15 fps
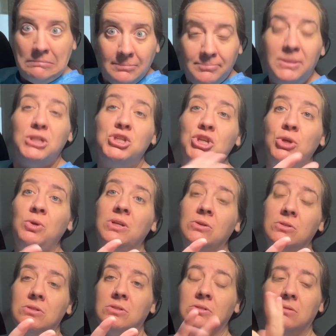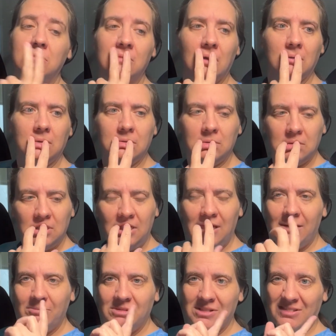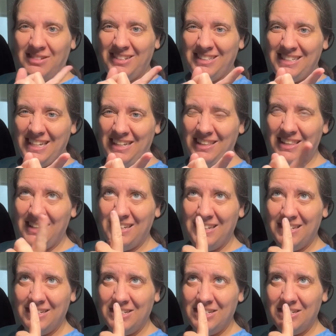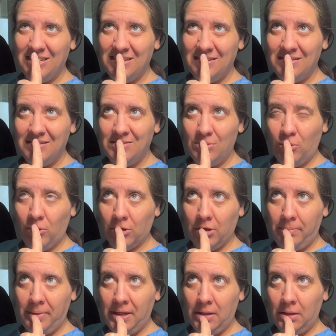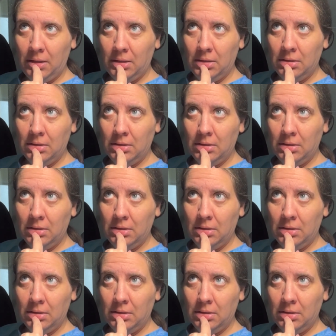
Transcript: But 2 to, no, and then I'm just going to take the ornament.